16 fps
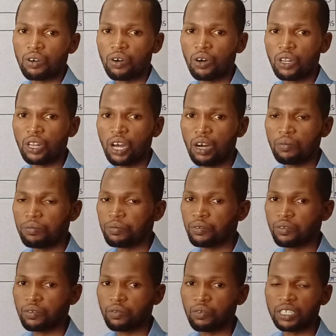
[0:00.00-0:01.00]
column,
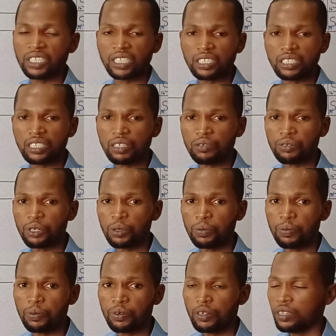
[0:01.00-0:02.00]
which is the
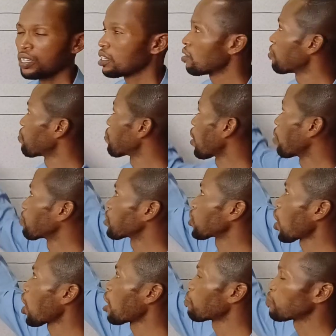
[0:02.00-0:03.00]
group from
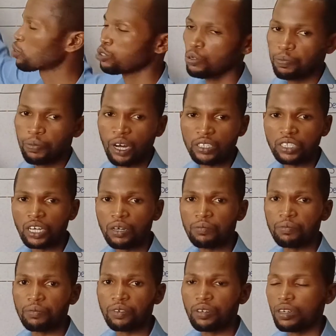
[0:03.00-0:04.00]
top to
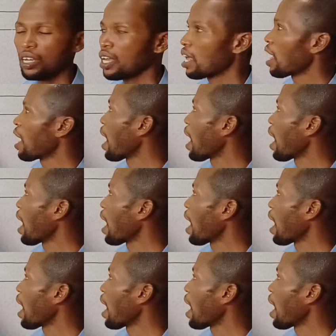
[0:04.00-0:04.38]
bottom,